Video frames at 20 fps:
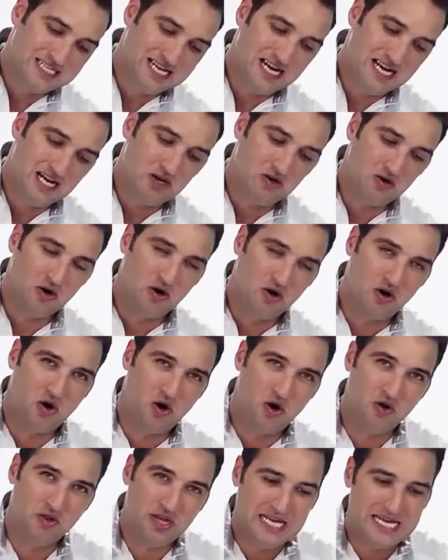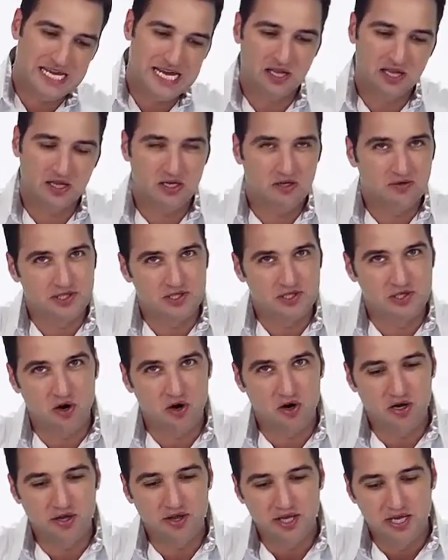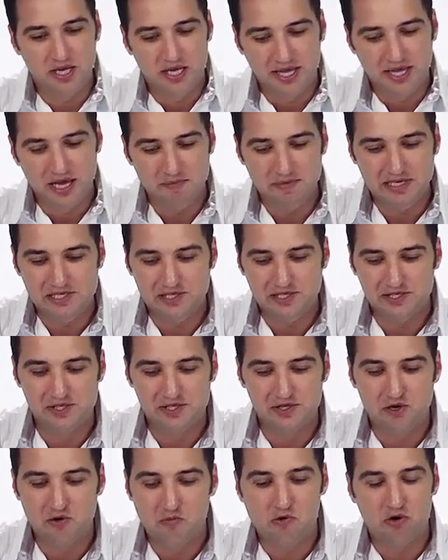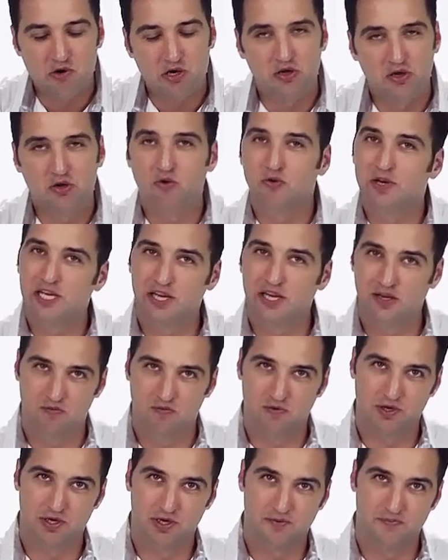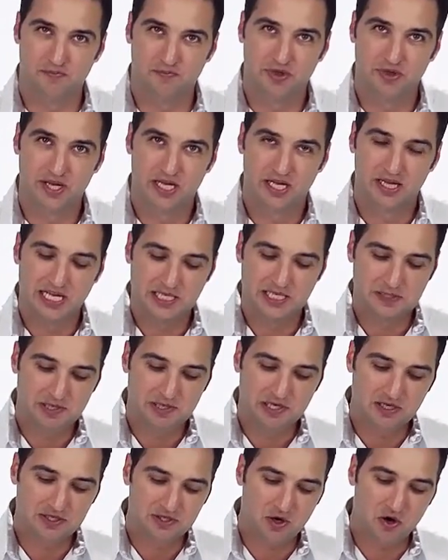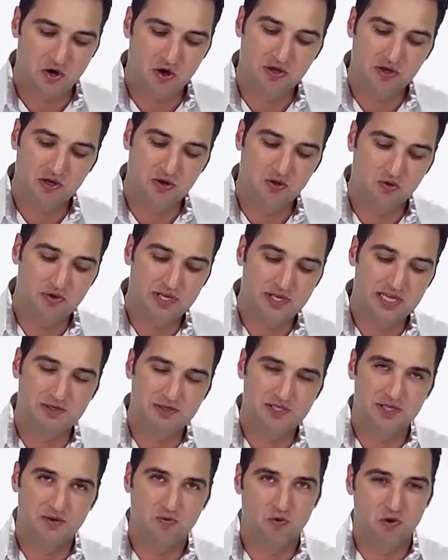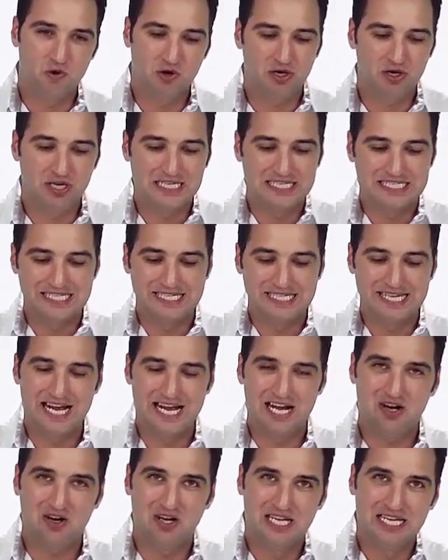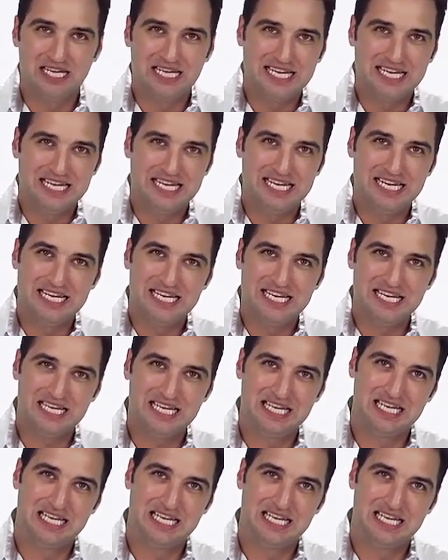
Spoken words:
how all the yellow is gone? That means there's no more chlorine in the water. That's because all the chlorine that was in the water is now in